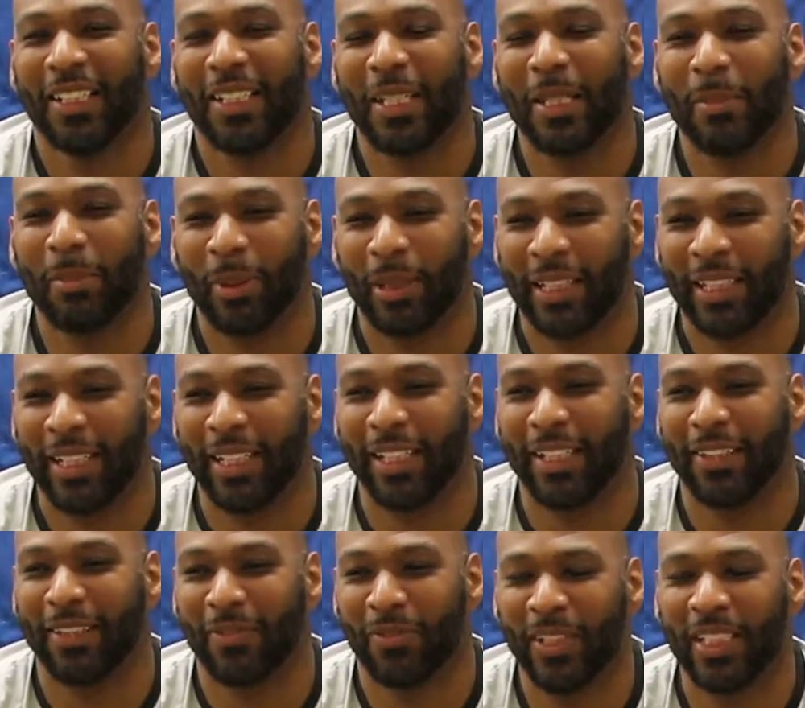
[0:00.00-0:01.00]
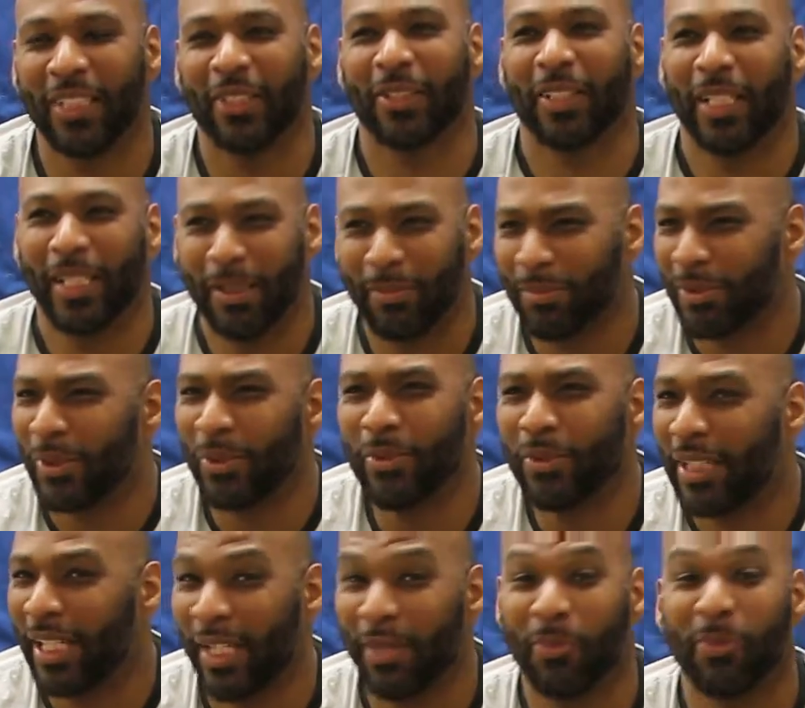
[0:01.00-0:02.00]
He played the video game,
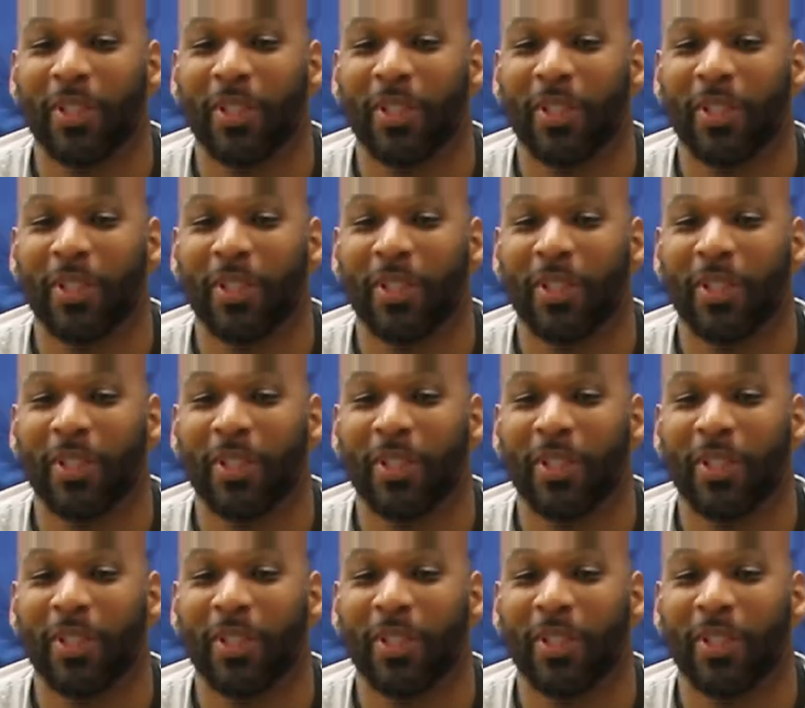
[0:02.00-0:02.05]
2K,